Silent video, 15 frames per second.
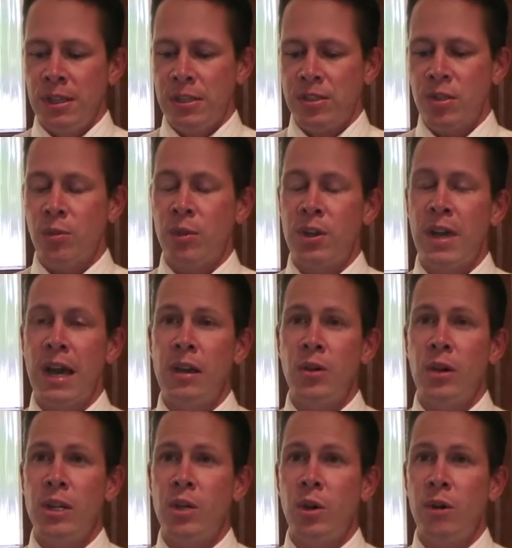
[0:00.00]
So we're not
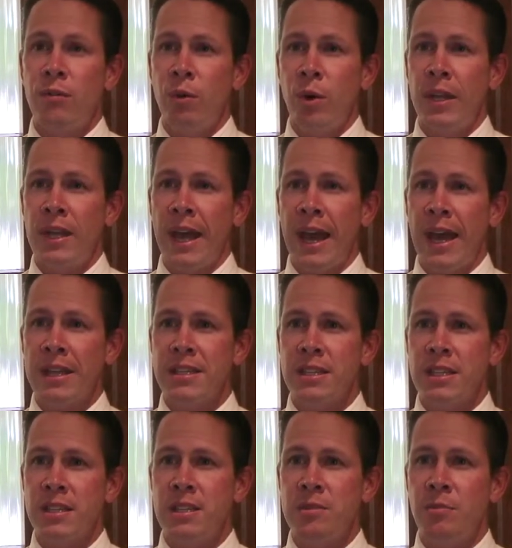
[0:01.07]
going to avoid
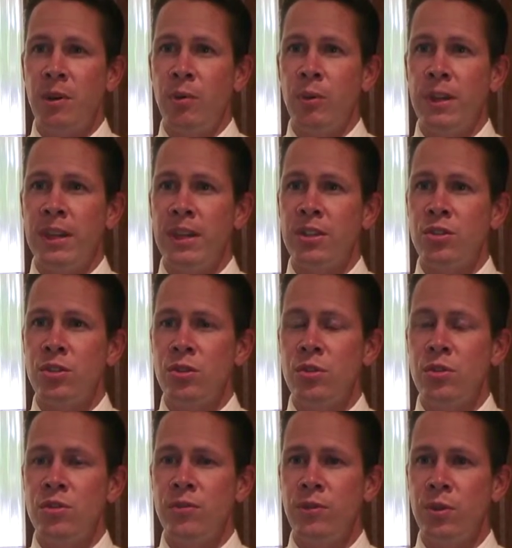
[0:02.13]
acids, but we can
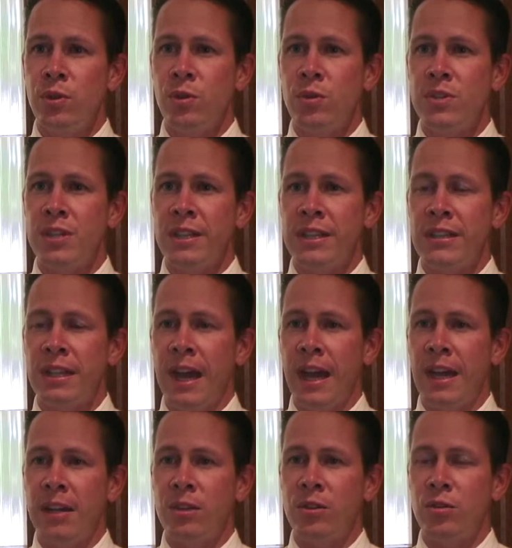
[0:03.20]
choose foods and a
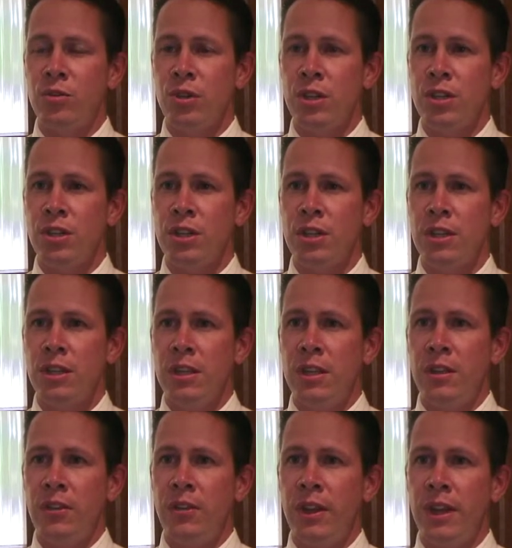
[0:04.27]
diet and nutrition
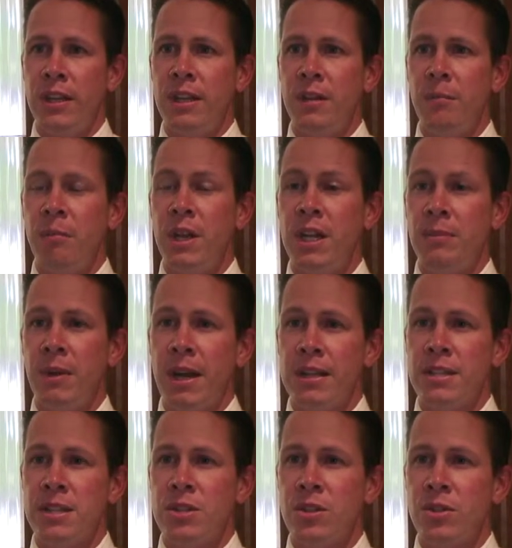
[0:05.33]
that
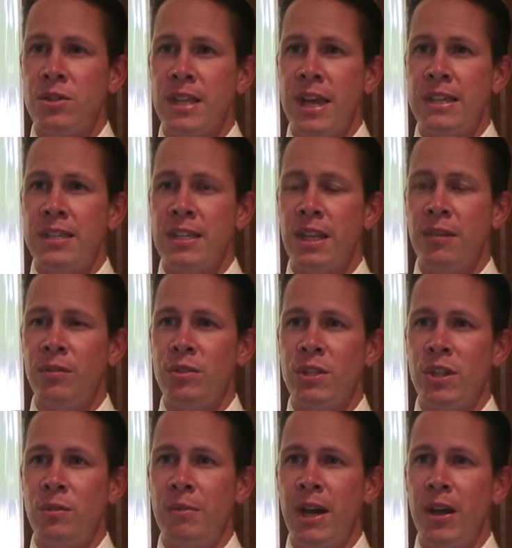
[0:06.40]
minimizes those acid levels
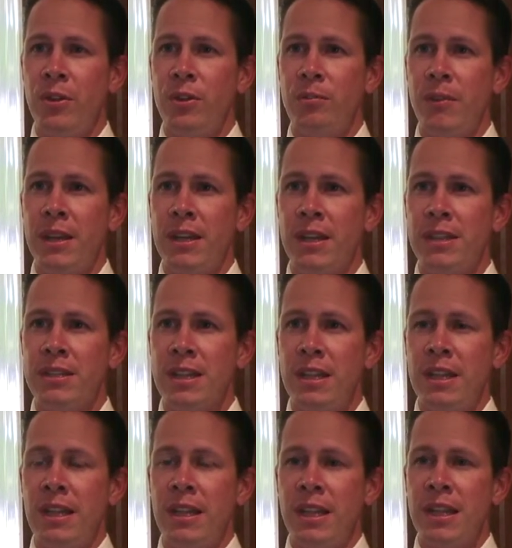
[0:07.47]
in our mouth and make us
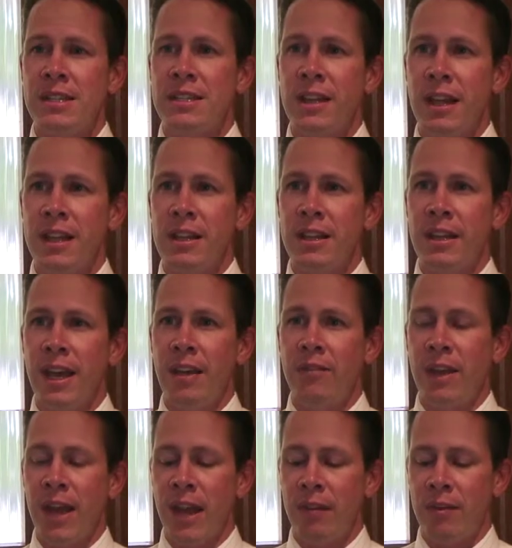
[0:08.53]
less likely to have
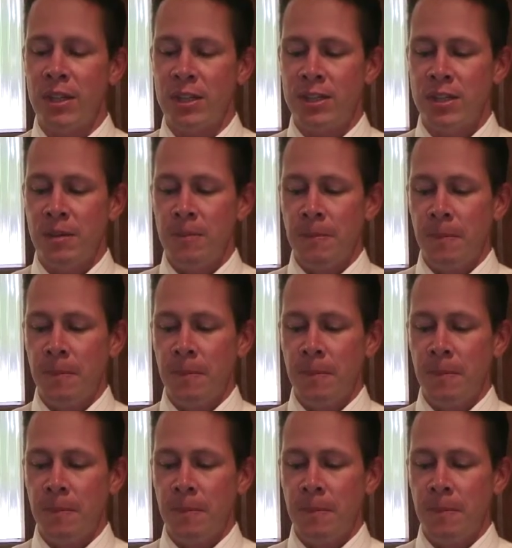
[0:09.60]
cavities.